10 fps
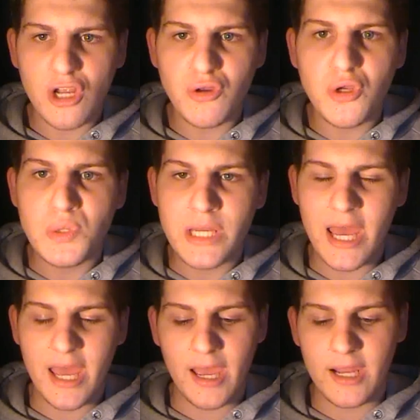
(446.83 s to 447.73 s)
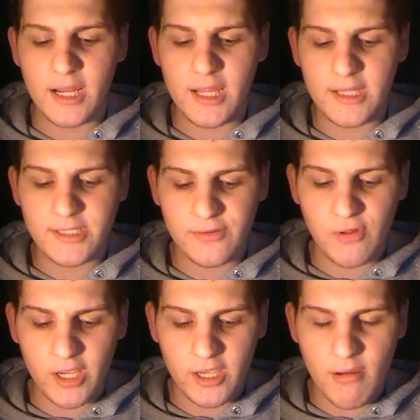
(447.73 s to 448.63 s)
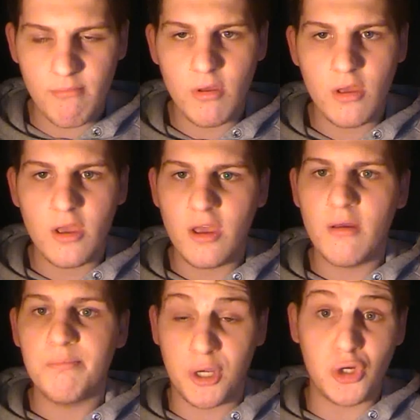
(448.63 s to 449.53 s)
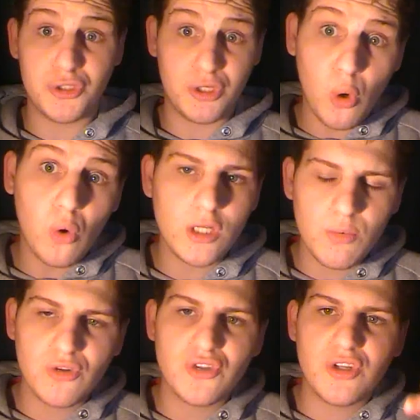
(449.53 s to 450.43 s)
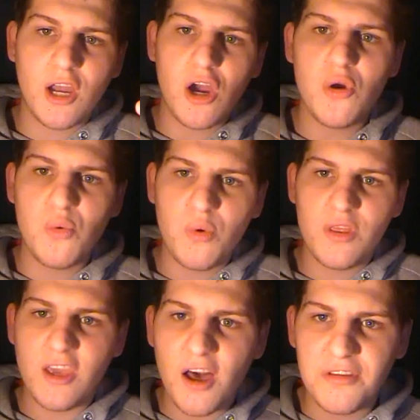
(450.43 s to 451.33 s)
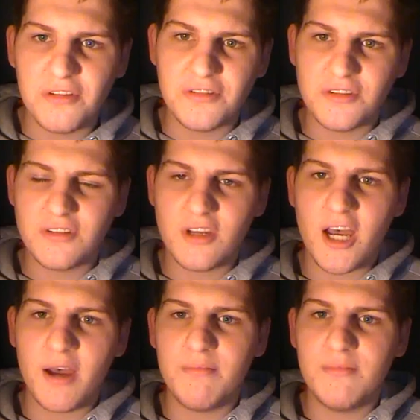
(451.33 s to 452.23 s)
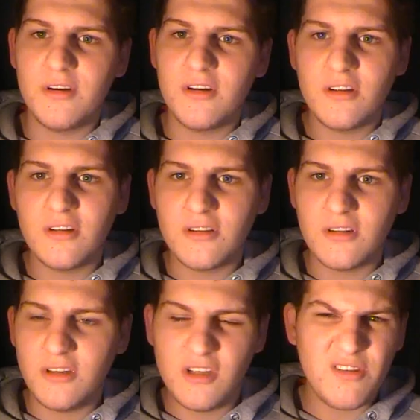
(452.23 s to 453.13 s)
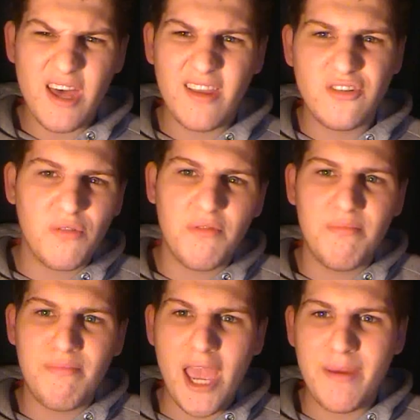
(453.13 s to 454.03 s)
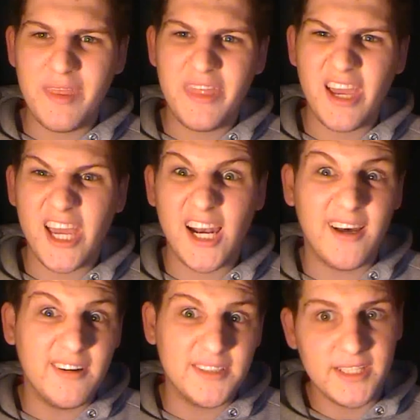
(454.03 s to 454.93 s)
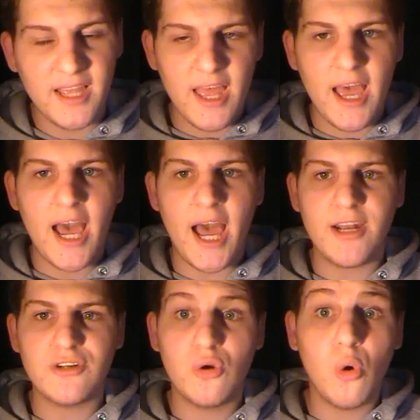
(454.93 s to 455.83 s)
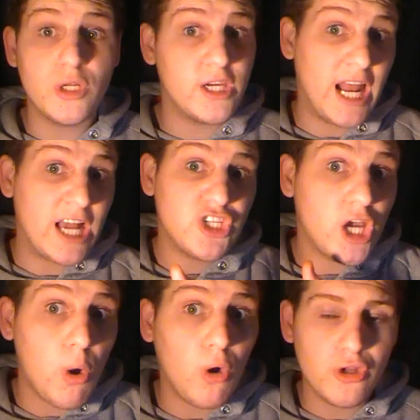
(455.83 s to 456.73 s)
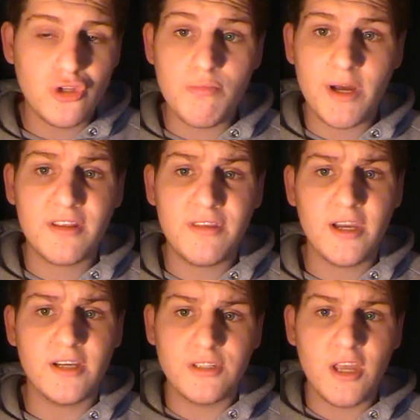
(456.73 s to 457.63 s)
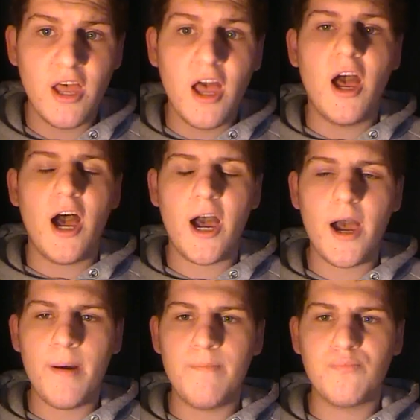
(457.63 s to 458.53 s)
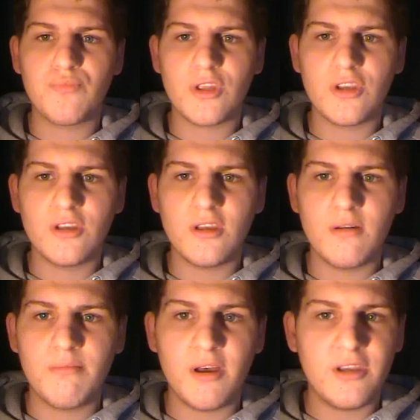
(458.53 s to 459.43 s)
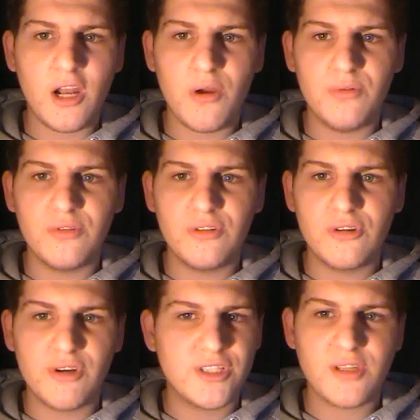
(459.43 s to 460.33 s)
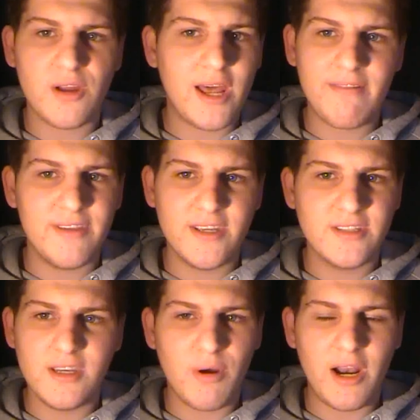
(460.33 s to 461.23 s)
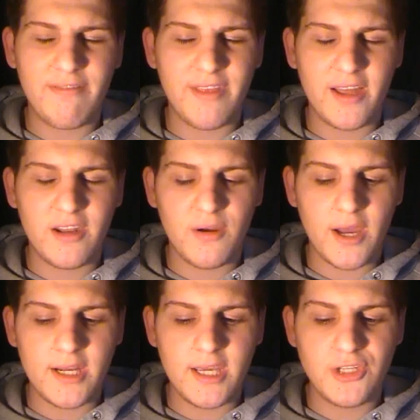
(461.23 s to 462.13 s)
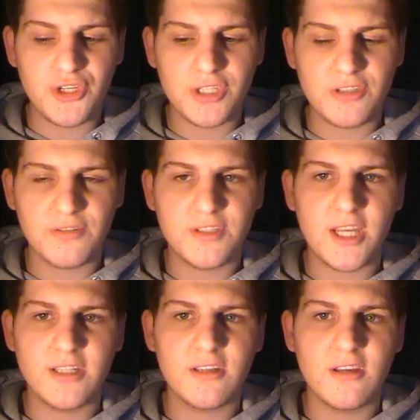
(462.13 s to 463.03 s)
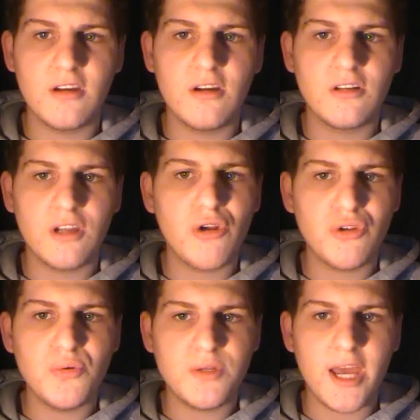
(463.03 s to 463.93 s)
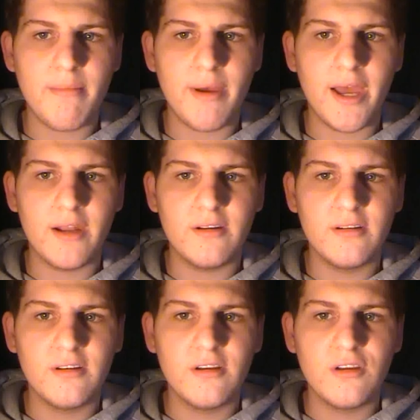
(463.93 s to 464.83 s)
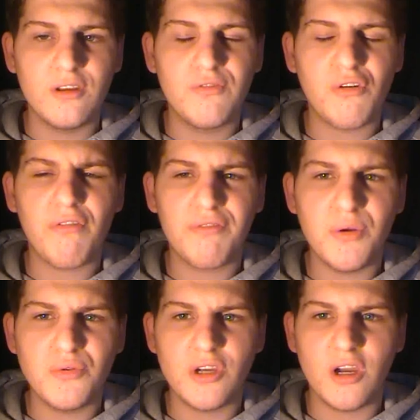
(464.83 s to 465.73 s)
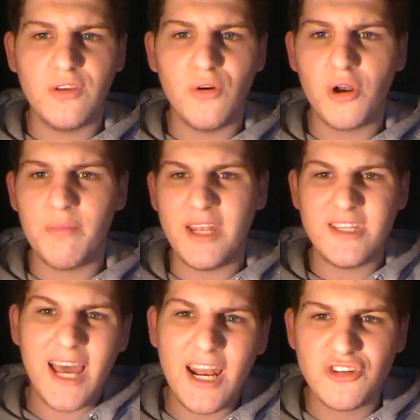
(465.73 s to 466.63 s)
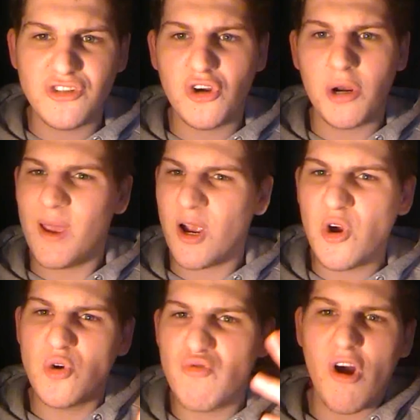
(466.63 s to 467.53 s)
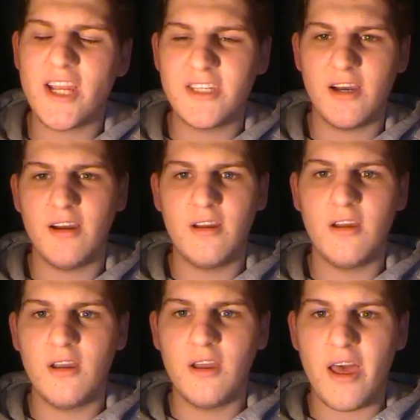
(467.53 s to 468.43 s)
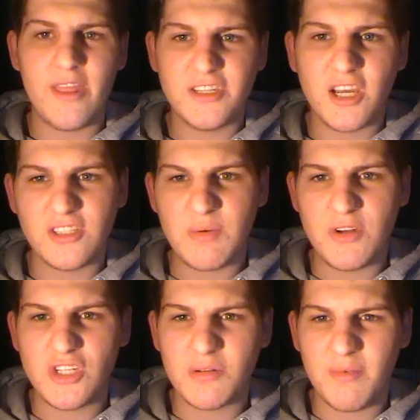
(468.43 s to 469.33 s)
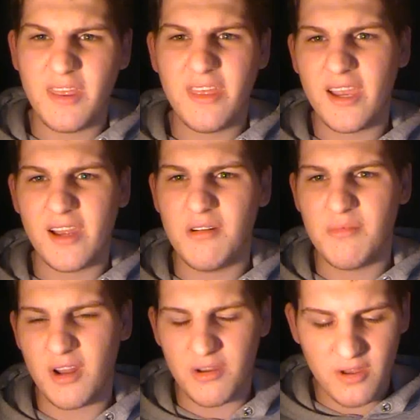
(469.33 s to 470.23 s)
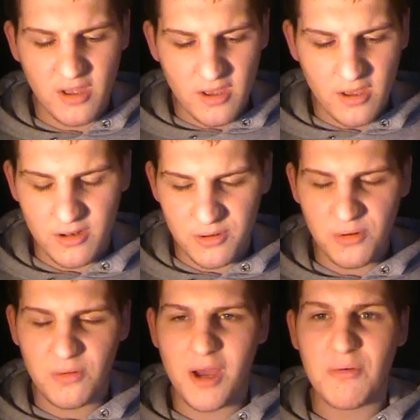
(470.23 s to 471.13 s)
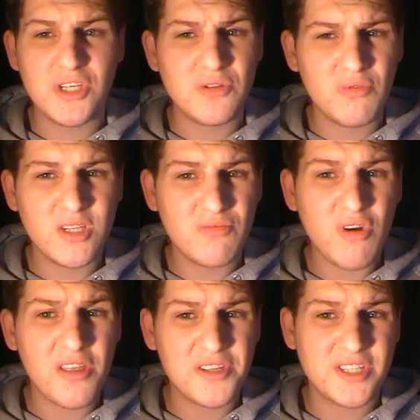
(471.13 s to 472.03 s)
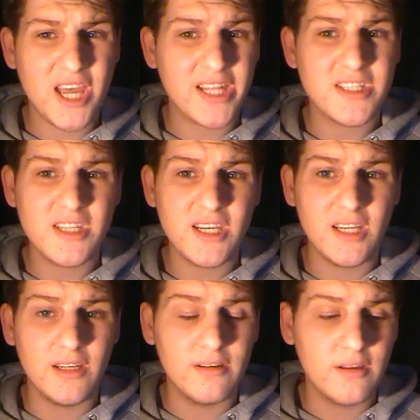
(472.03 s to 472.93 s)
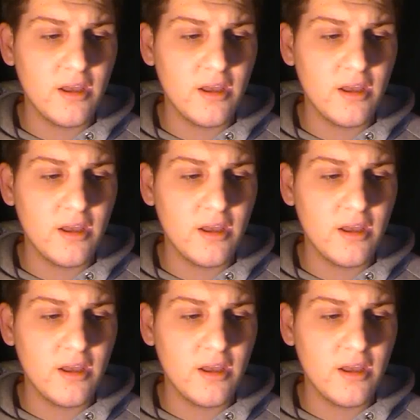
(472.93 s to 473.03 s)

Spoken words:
Don't you dare!" And it's sort of like because Gordy wants to go with the others to their sort of baby thick class, and Gordy can actually go on and do better things, but you know. Chris don't have this, he won't have that, no, and he just sort of says, "Don't you dare, man. You've got a future, you're going to be intelligent, you're going to be a good writer." And there's us, and we're just going to be thick and, you know, and do all that, which is a rather sad scene.